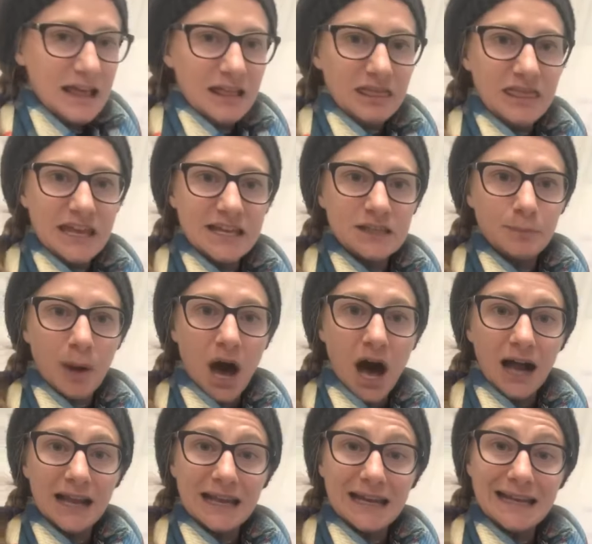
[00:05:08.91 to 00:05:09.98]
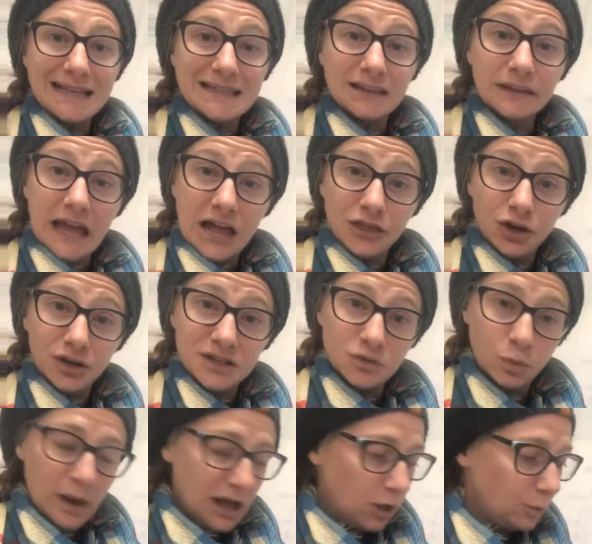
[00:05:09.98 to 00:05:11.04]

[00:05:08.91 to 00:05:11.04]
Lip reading: this pocket is leather as well,